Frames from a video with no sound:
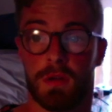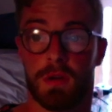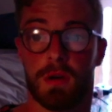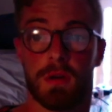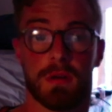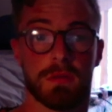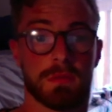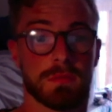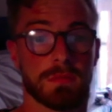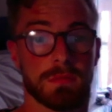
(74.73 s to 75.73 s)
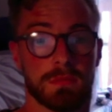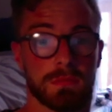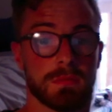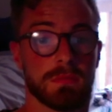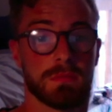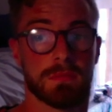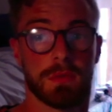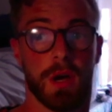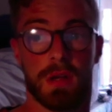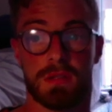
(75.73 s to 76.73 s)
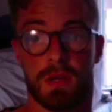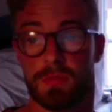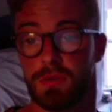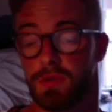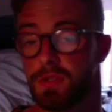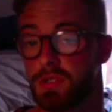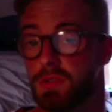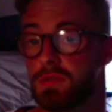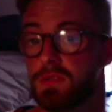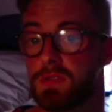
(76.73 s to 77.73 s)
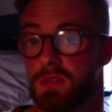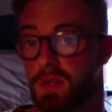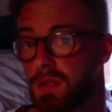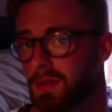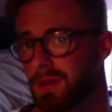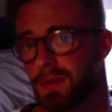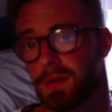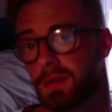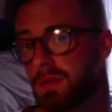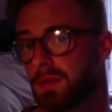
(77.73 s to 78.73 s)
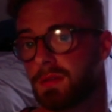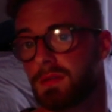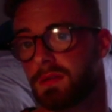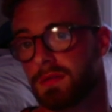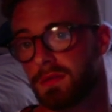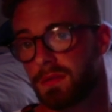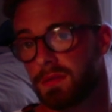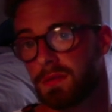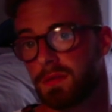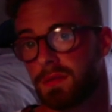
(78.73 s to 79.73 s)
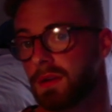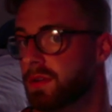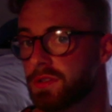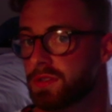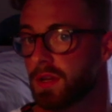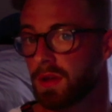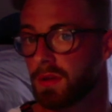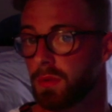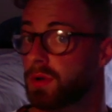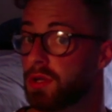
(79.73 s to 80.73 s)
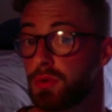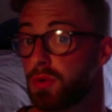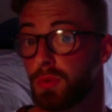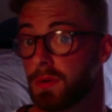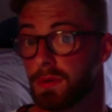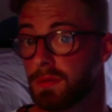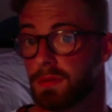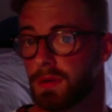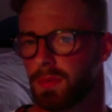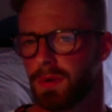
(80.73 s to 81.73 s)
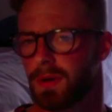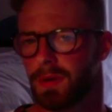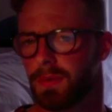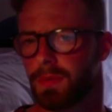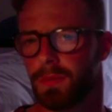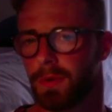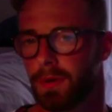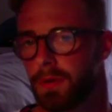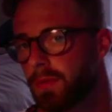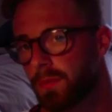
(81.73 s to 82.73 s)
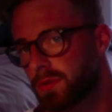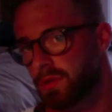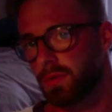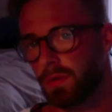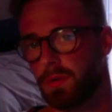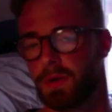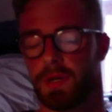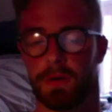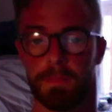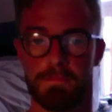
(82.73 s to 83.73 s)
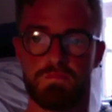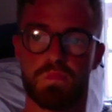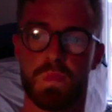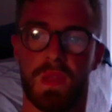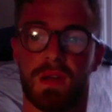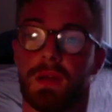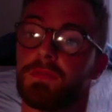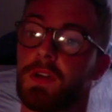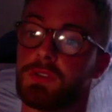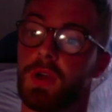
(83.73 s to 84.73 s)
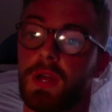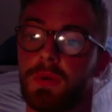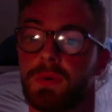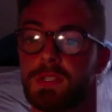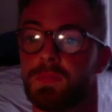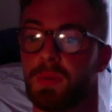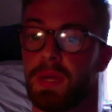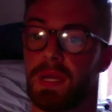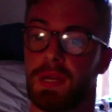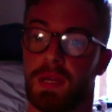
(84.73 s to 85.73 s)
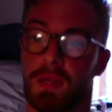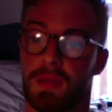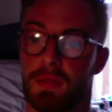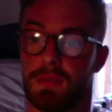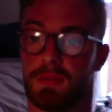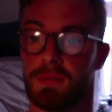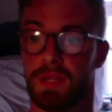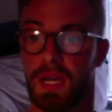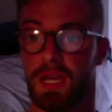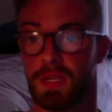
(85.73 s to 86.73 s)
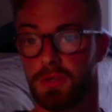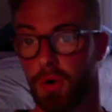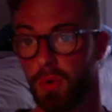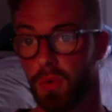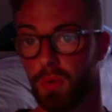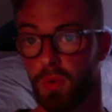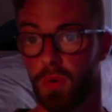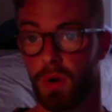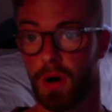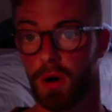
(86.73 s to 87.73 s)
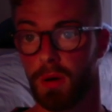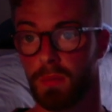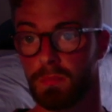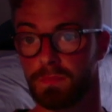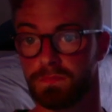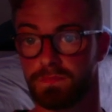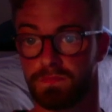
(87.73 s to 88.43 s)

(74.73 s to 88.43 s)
uh, concepts or issues and like they're just kind of like what are you doing like what what what's going on here and if I try to explain it they don't um